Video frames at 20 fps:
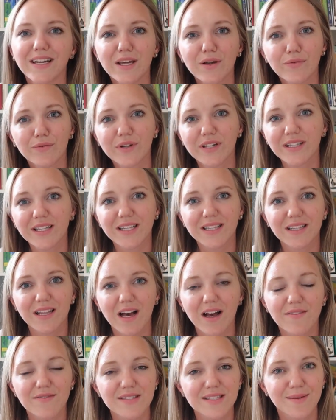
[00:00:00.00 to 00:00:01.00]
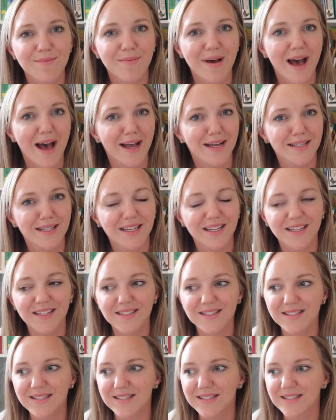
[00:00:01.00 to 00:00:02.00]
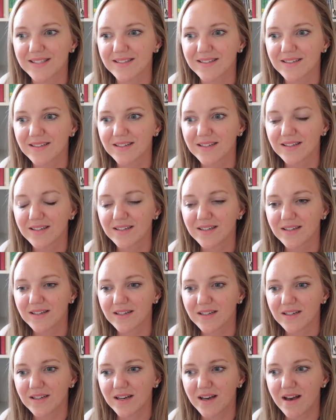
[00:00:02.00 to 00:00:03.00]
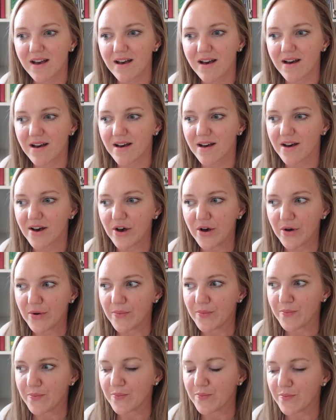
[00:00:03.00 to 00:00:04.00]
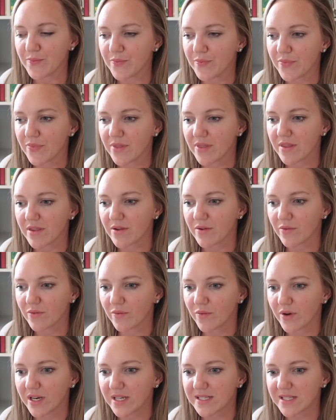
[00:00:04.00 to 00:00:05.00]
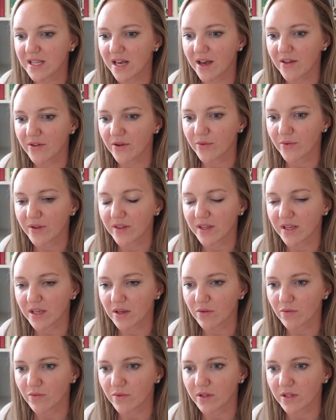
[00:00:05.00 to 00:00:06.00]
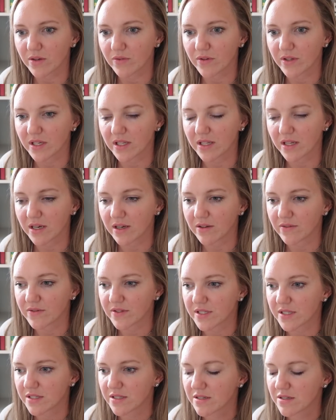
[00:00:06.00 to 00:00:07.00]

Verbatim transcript: He really loves the magnets. Um, what is the other one that he really, really loves?